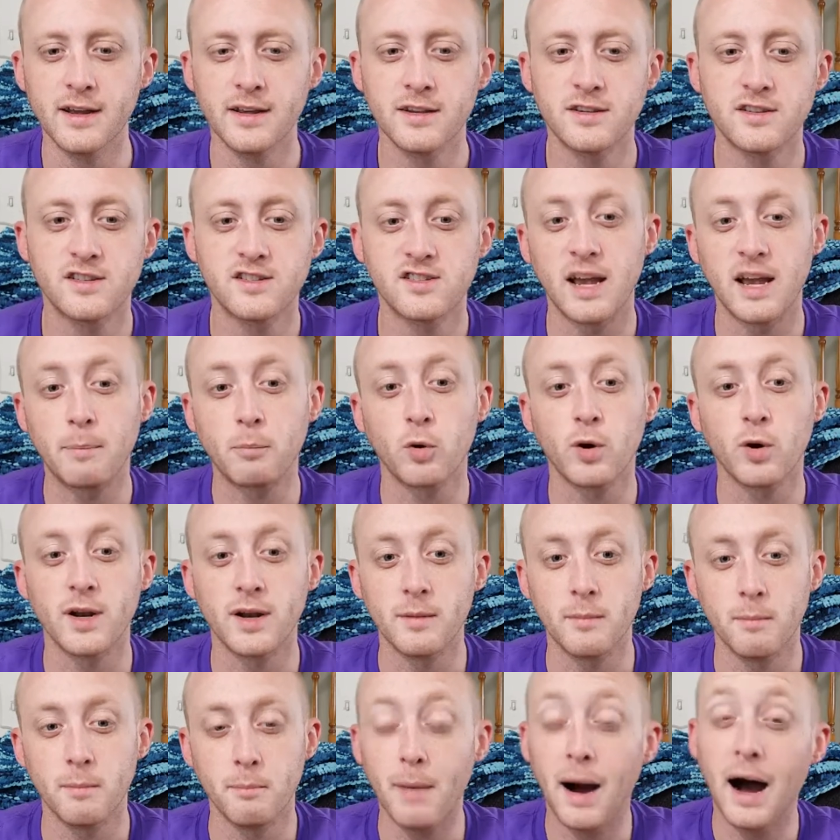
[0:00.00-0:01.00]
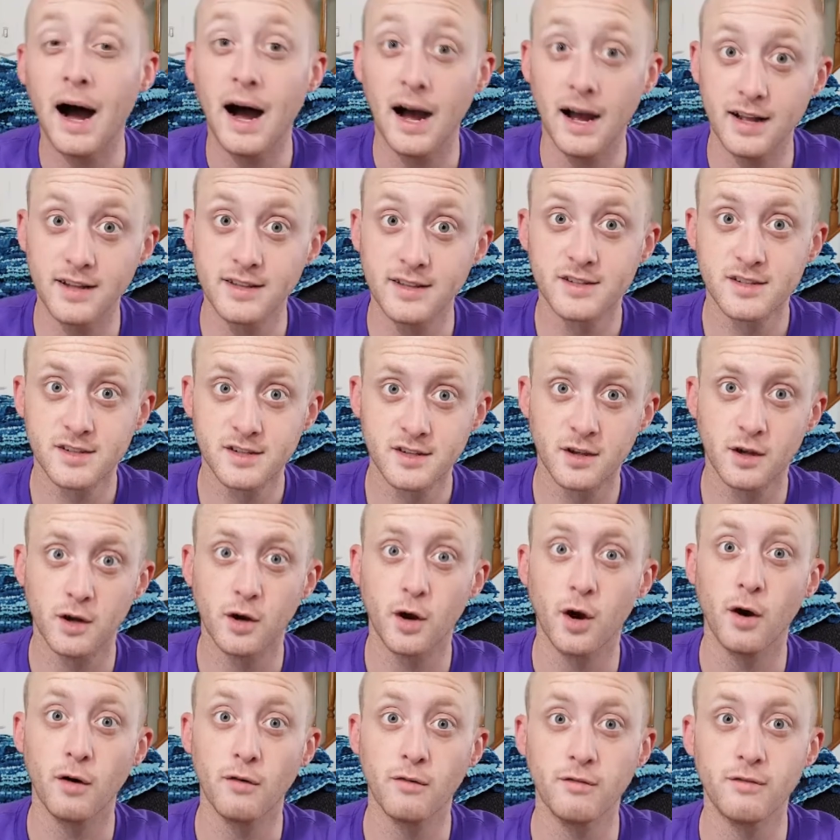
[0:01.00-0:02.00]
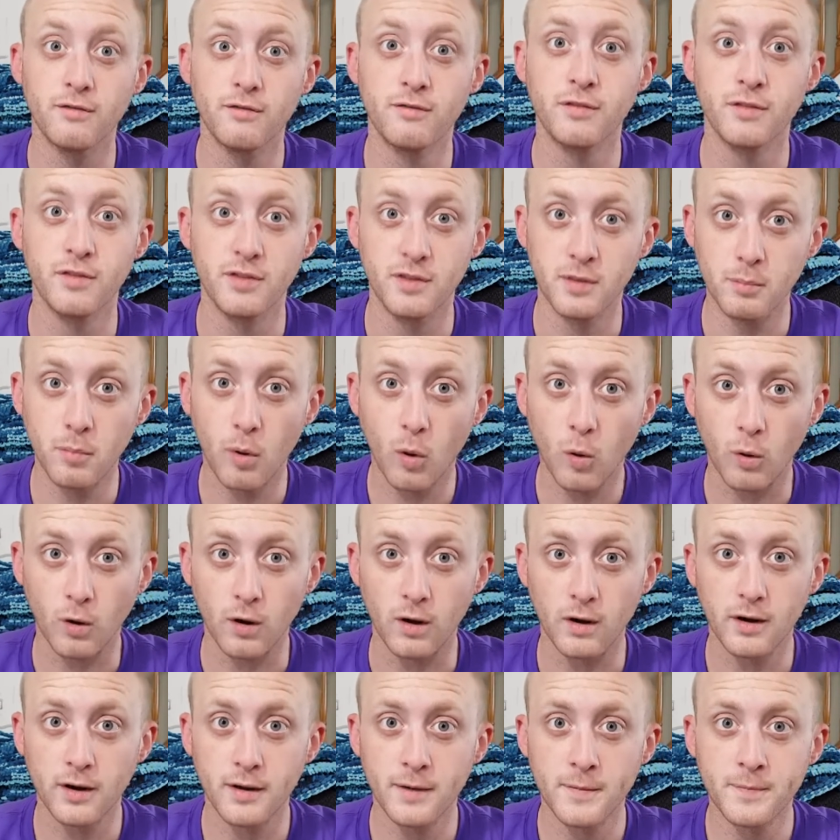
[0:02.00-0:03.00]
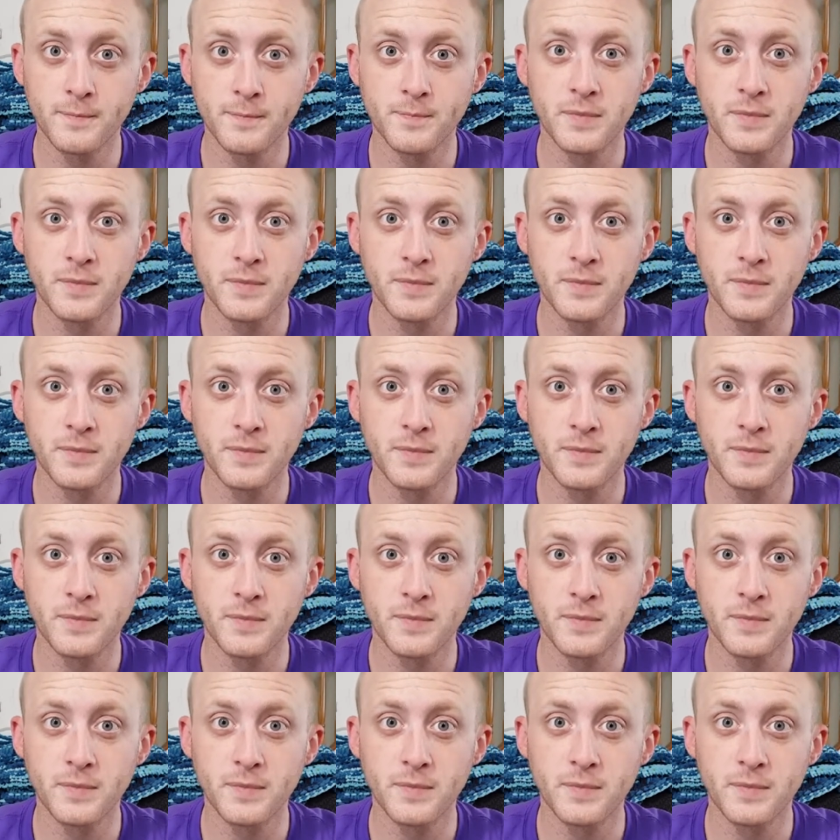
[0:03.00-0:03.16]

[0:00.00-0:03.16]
separate mods of the board.